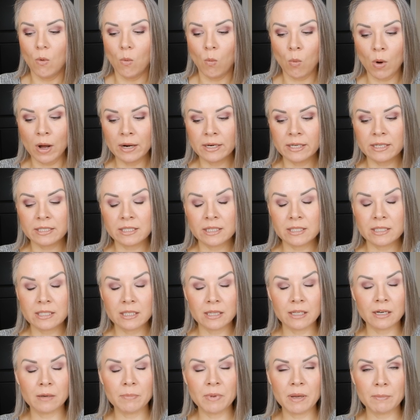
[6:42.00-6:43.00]
One, because it's a
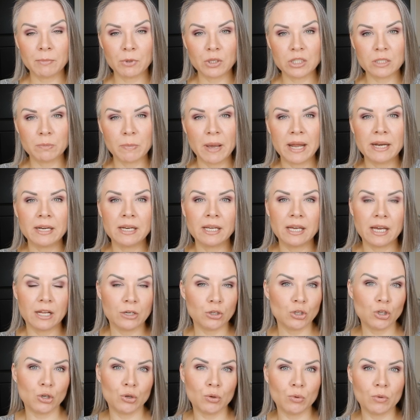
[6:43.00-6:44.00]
little bit more spendy,
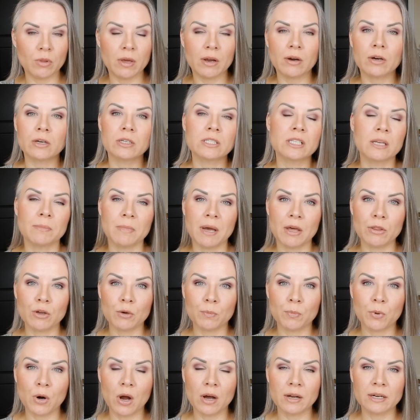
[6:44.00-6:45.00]
and two, there are some other
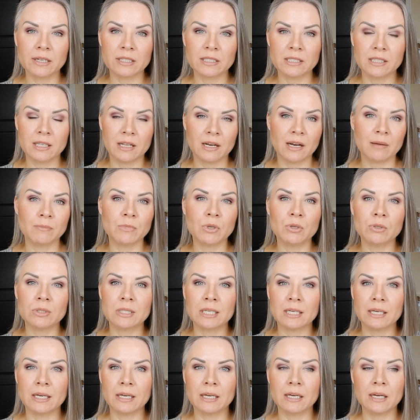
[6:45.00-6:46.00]
products that I'm
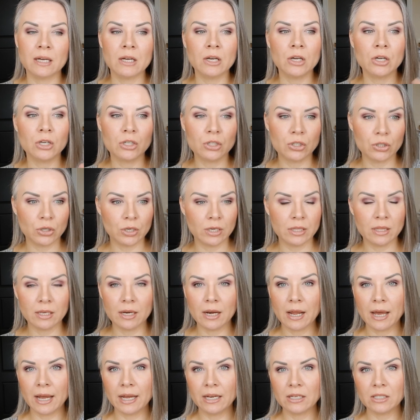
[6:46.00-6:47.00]
using during the
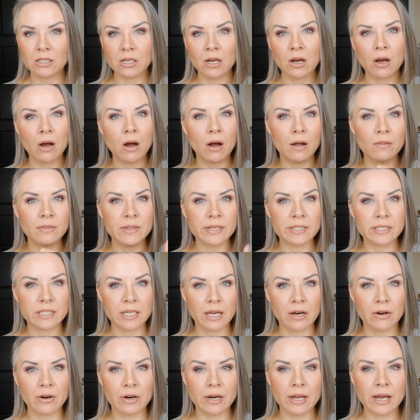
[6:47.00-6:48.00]
night on this
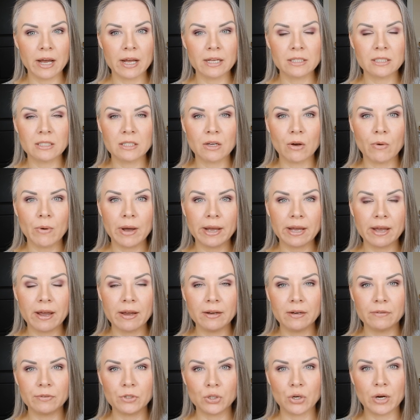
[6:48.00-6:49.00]
area, so I
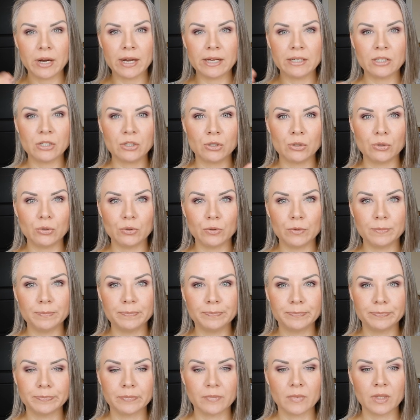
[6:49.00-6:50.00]
kind of try to
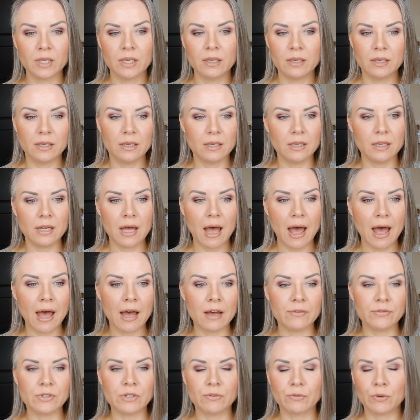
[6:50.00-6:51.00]

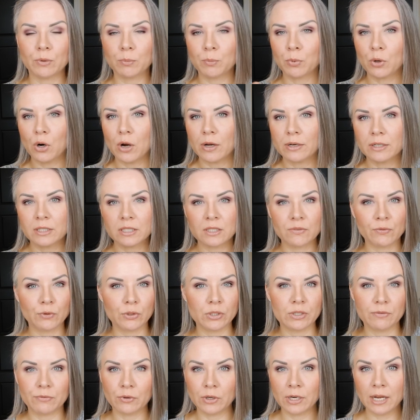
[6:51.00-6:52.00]
have different products for
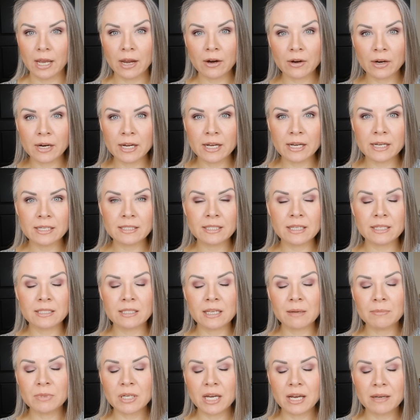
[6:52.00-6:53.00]
different areas.
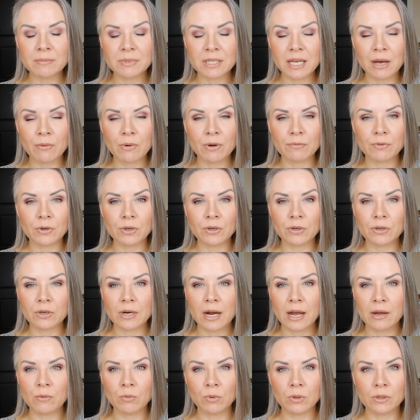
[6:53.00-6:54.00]
Sometimes, however,
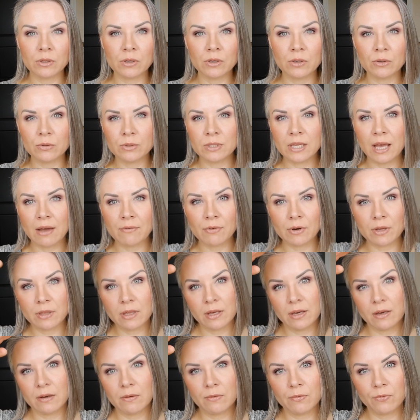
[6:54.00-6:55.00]
I will use
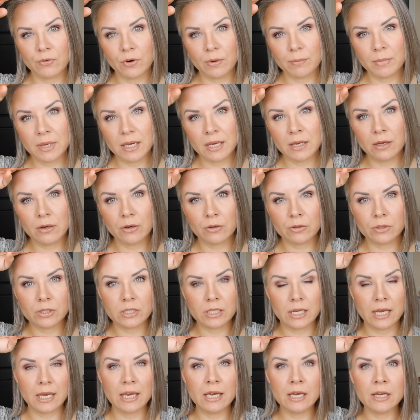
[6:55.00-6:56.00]
everything from here to
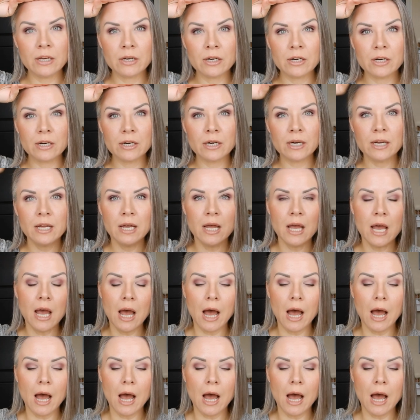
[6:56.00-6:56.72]
here.